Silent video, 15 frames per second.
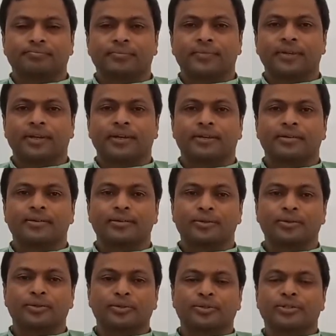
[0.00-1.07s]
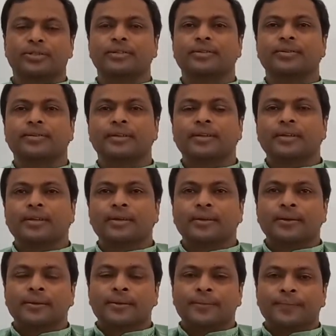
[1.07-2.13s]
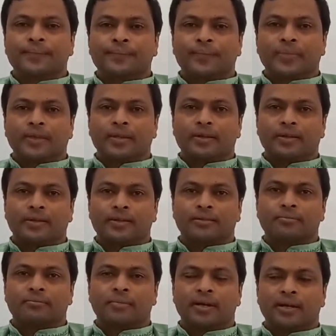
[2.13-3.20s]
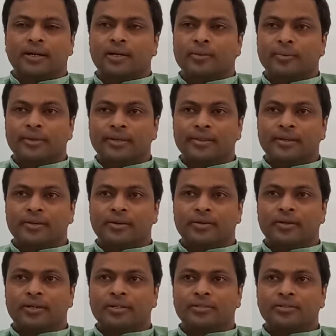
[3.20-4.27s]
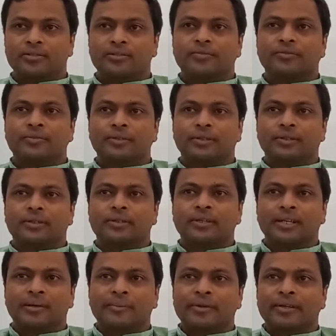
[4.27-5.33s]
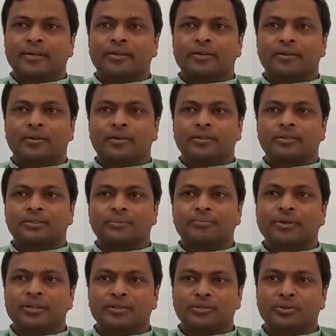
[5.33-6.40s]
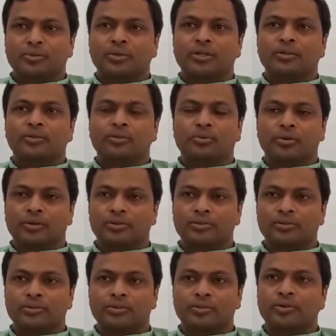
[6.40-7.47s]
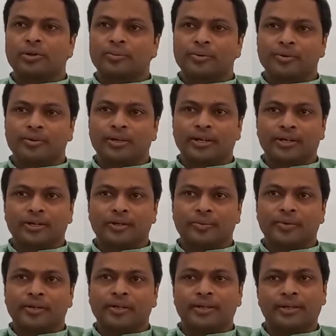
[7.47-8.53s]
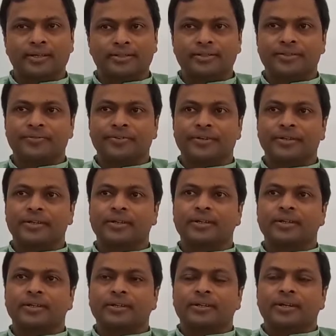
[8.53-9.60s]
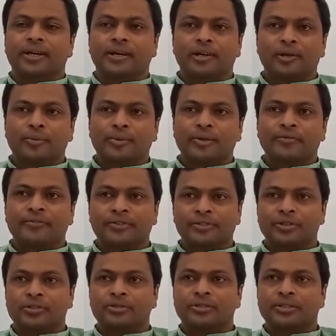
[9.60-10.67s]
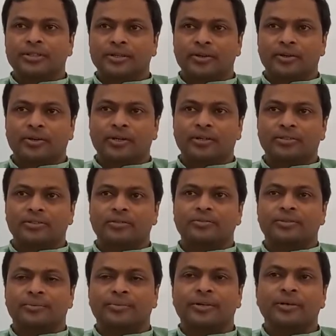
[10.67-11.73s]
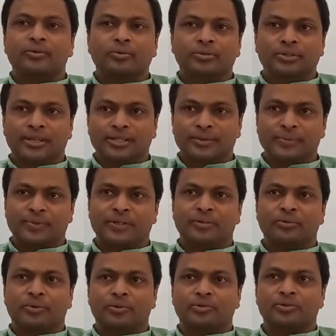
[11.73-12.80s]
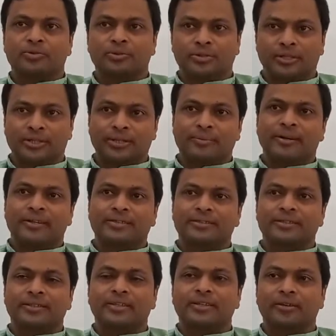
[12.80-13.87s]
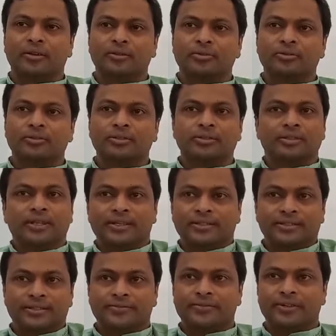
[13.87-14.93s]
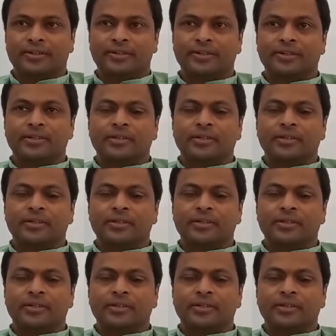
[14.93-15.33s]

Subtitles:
Yeah, good question. Anatomy in the context of layman or a simple student who wants to know about anatomy is different. Anatomy, physiology in the context of somebody who is expert, wants to study medicine and all those, that is different.